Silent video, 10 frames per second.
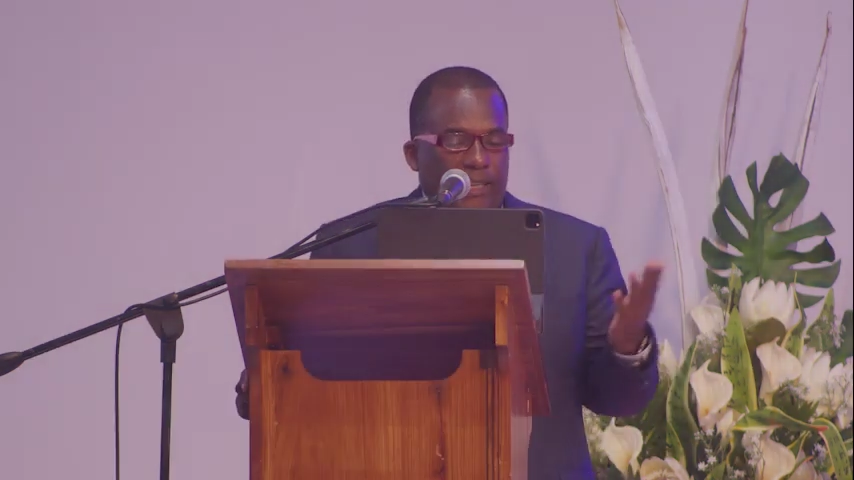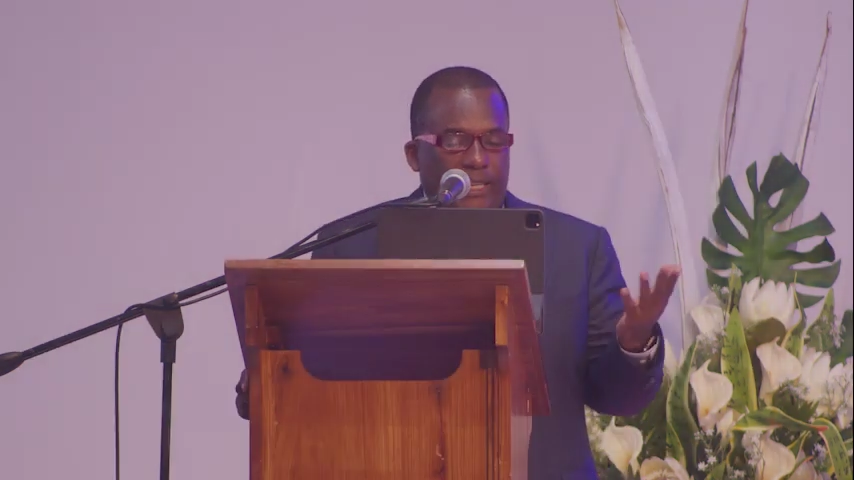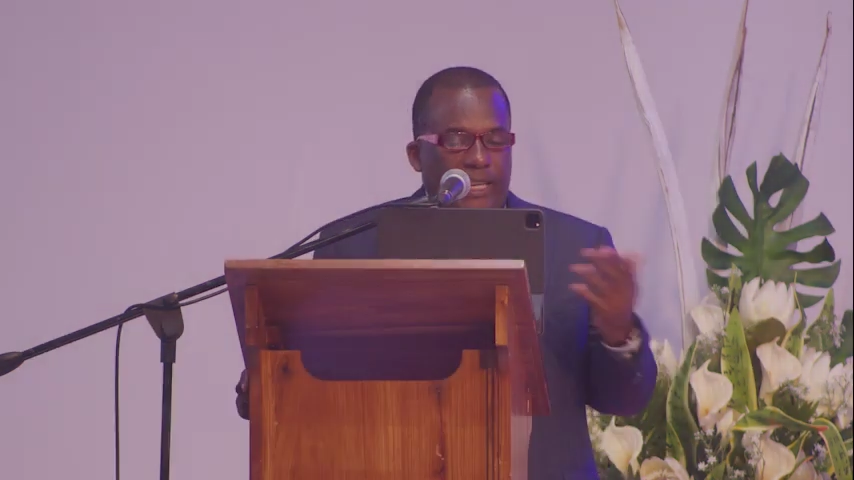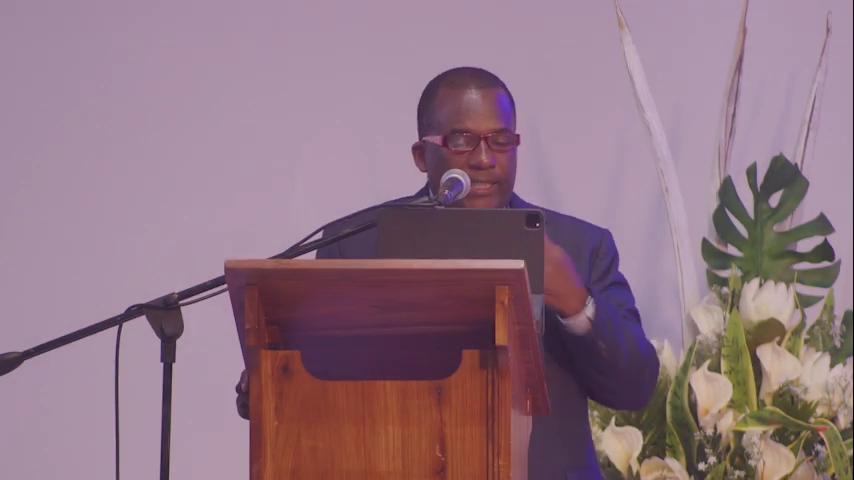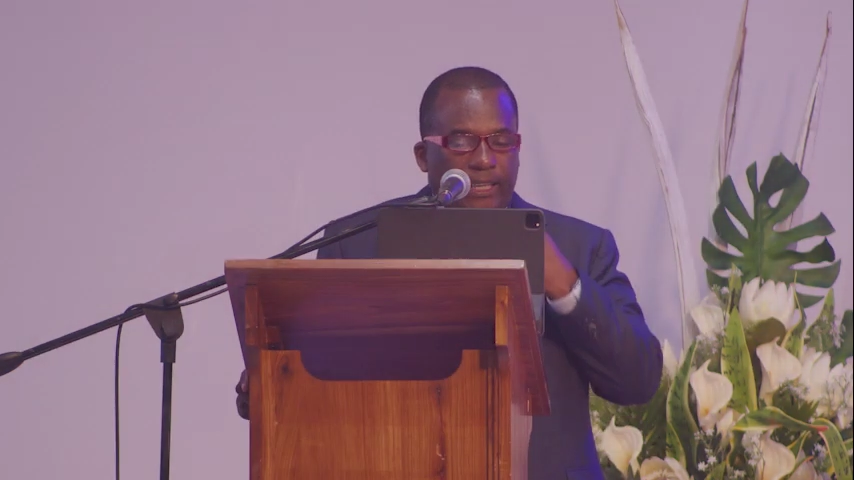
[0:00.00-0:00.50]

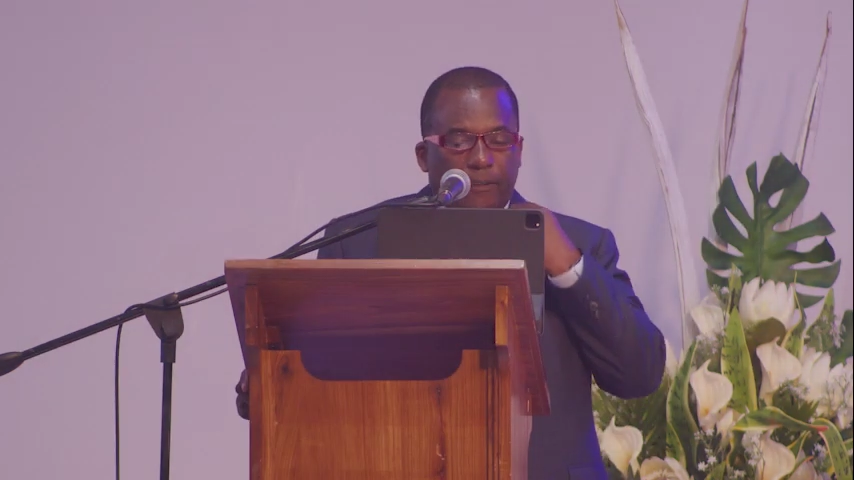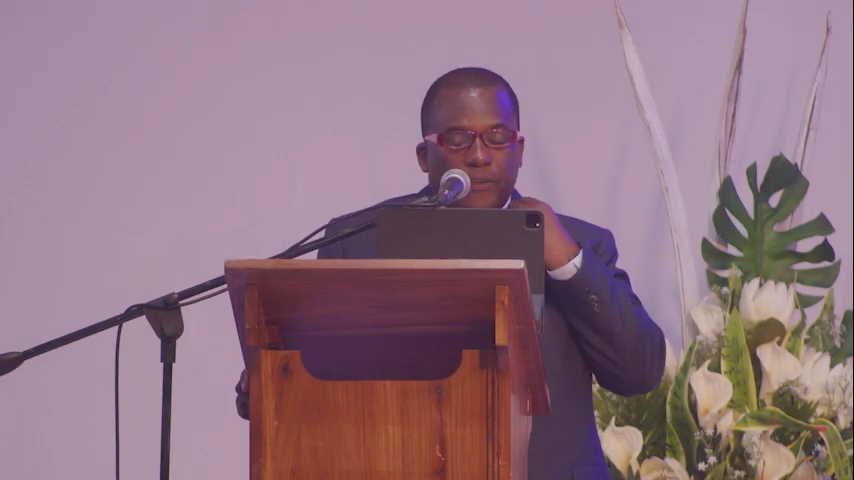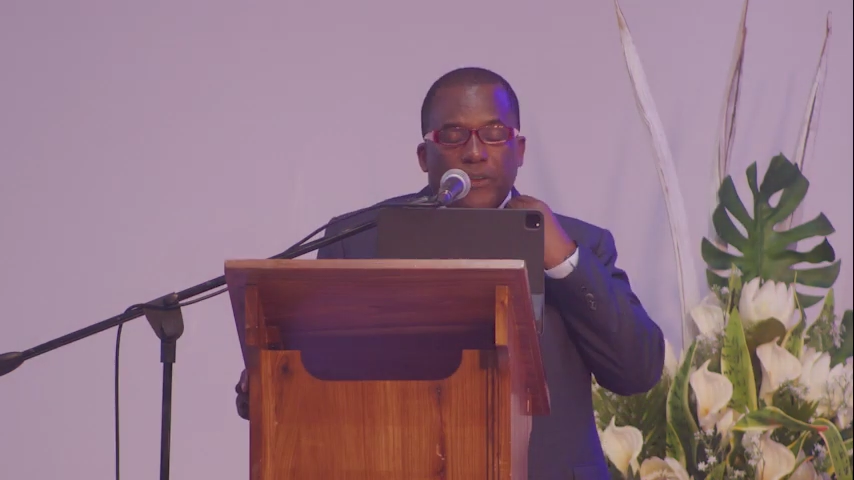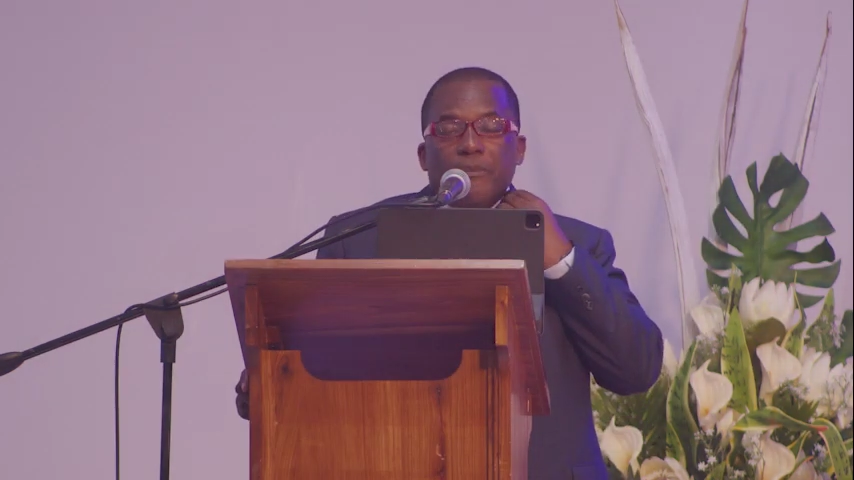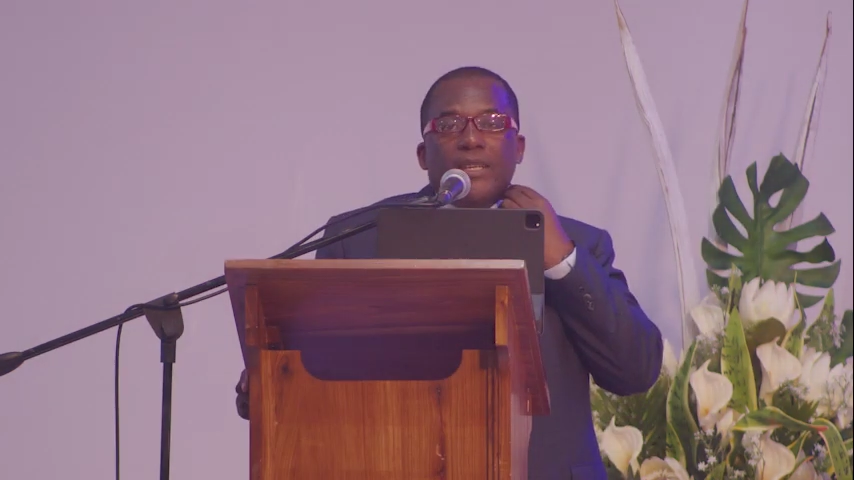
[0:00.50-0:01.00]
Can I take a
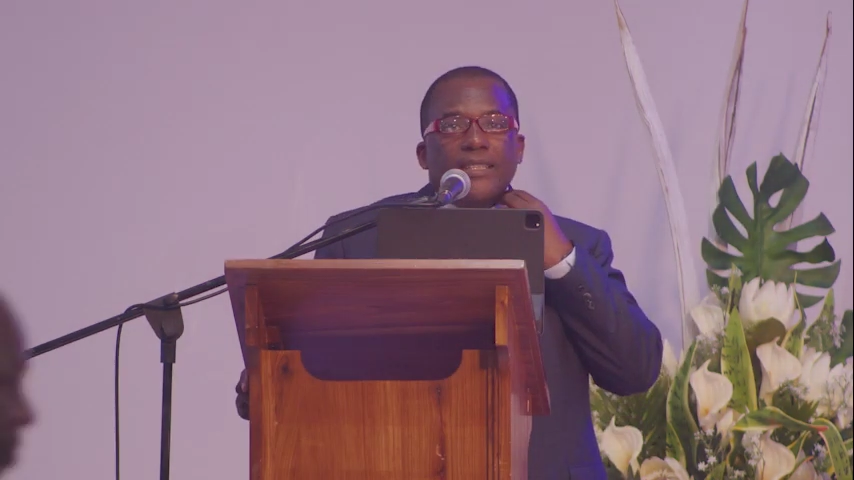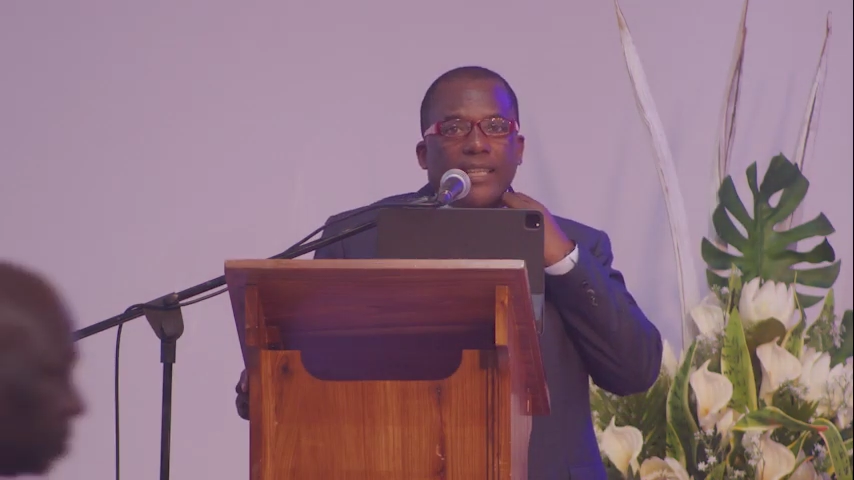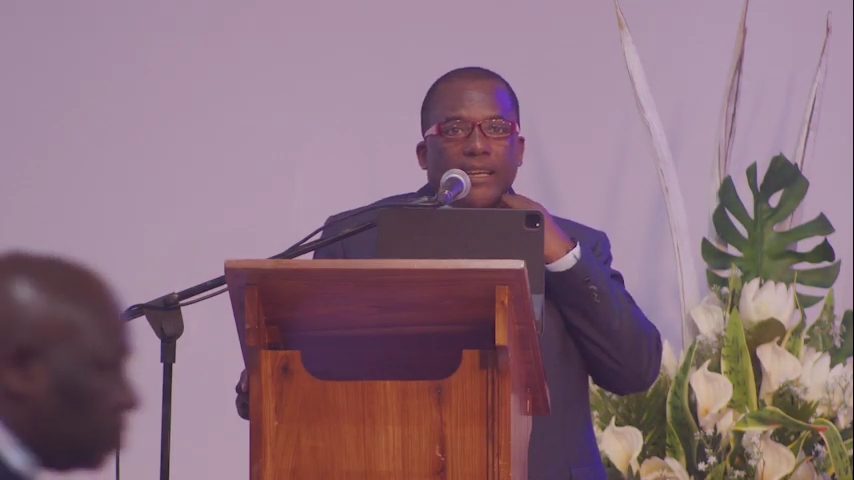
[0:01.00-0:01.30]
few minutes?